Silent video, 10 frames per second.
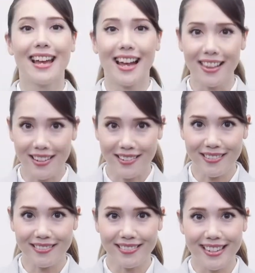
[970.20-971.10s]

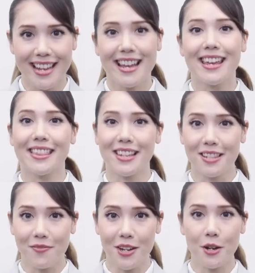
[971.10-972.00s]
Hello! In
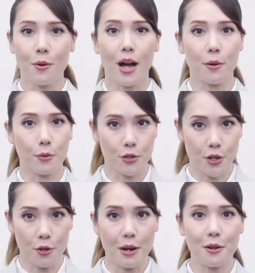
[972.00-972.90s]
this video, I will
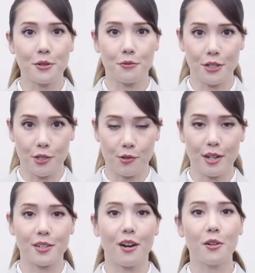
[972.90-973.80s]
show how to
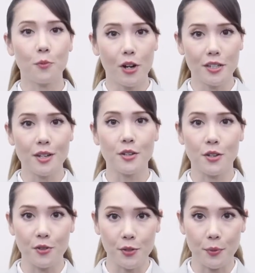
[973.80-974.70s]
restrict unwanted
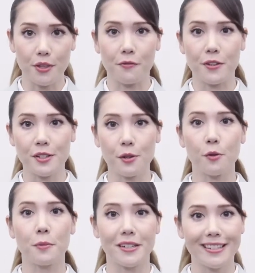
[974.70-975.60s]
use with the
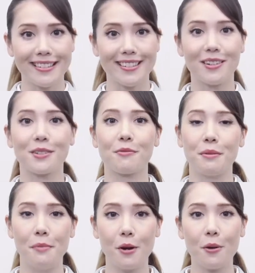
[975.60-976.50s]
physical buttons on the
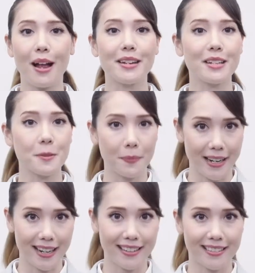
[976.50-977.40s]
remote and
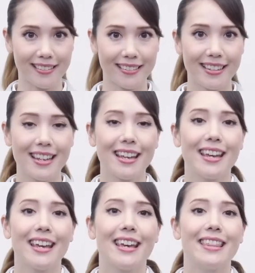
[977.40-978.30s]
display.
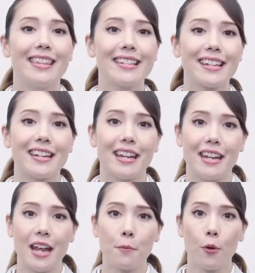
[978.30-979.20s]
This can
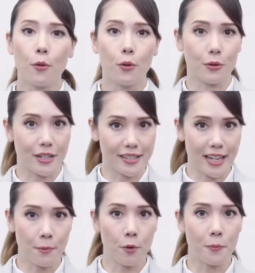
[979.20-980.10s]
enable or
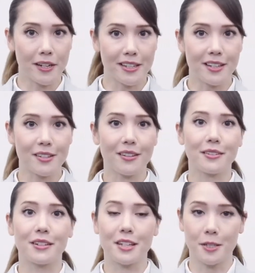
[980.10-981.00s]
disable buttons on
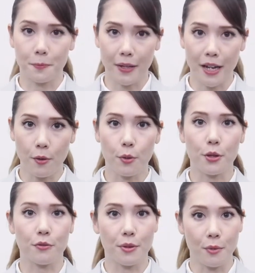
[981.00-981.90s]
the display or
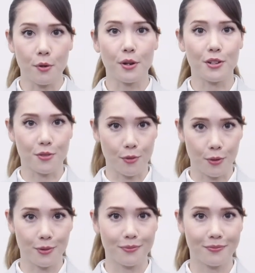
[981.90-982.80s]
the remote
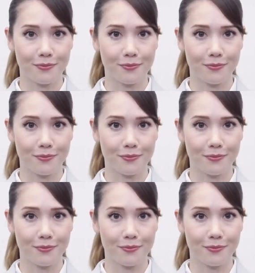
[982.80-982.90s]
control.